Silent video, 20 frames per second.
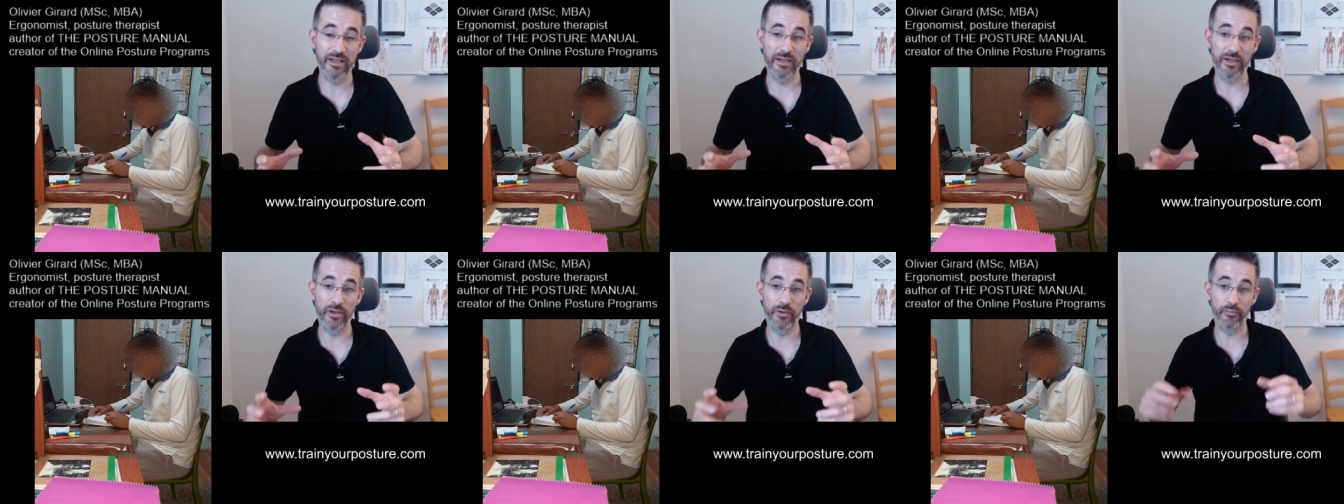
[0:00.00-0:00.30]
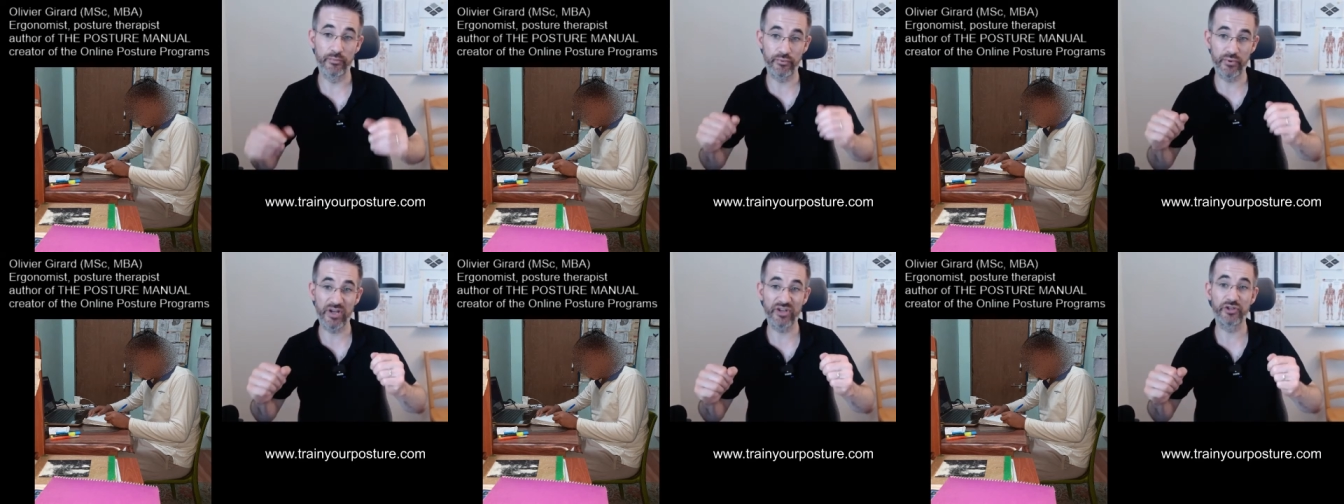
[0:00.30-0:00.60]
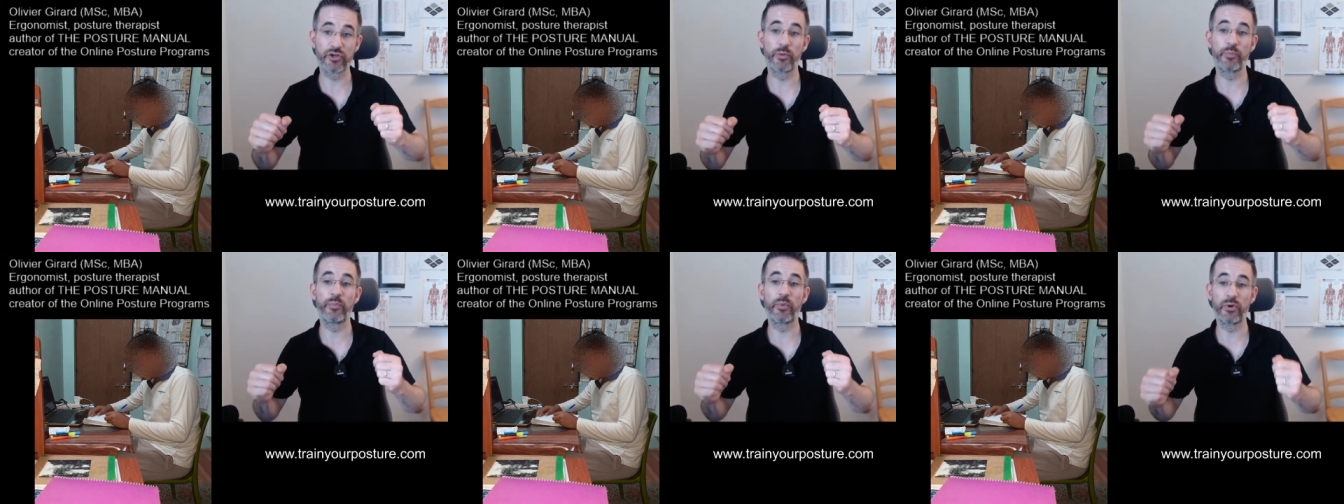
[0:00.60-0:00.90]
uh,
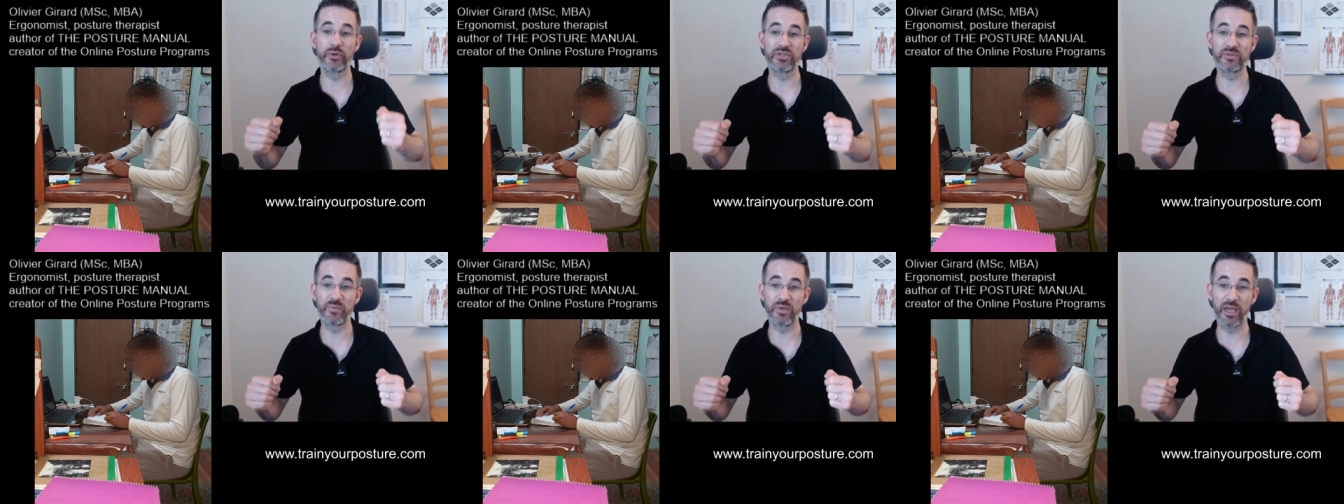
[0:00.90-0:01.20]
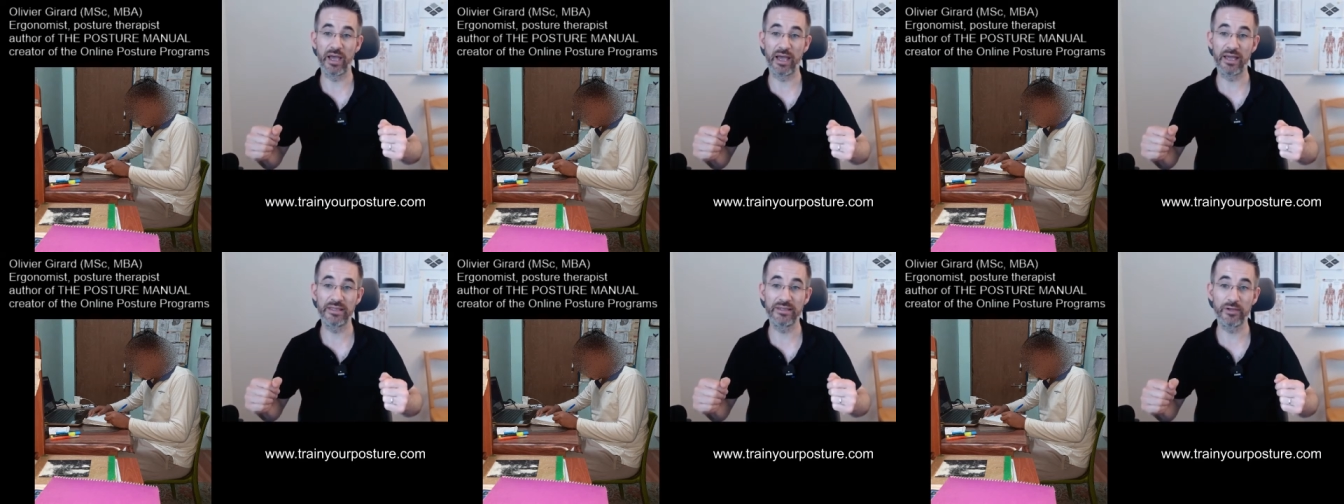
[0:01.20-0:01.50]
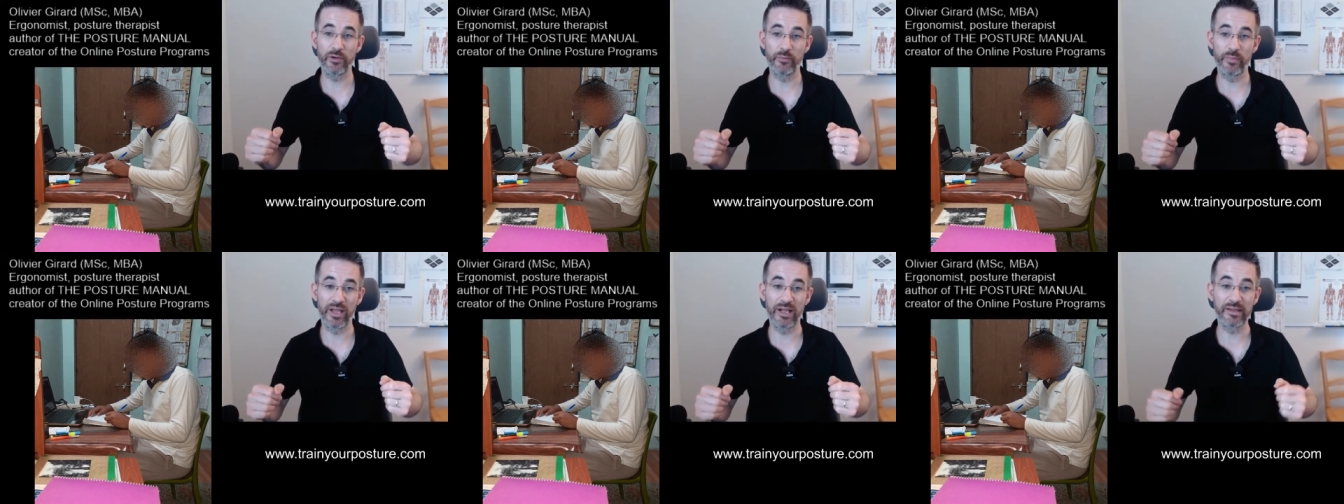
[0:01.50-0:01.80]
pressure points behind
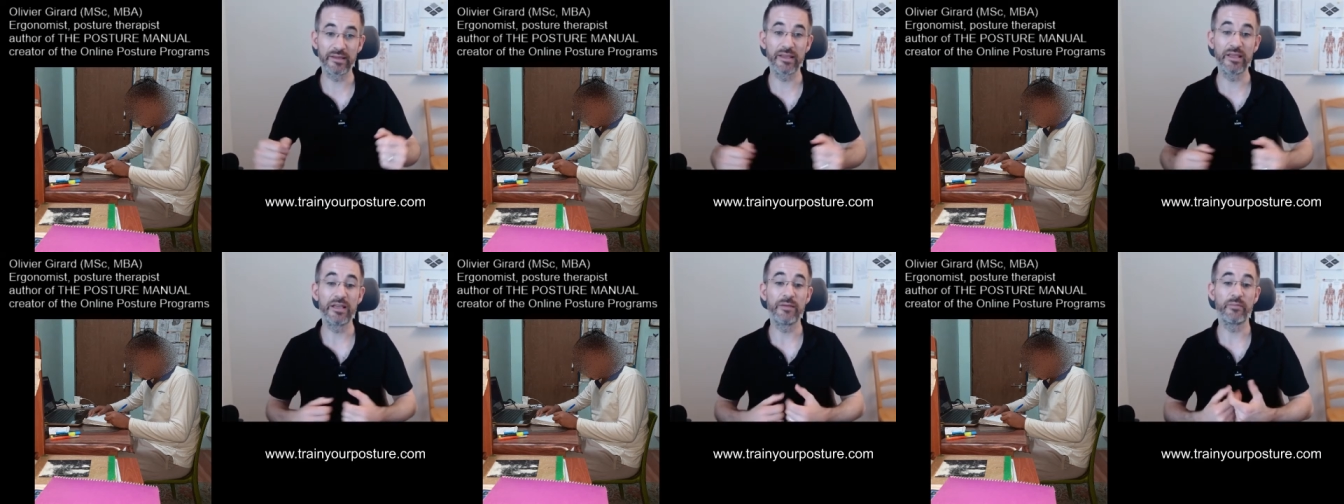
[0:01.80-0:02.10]
your belt,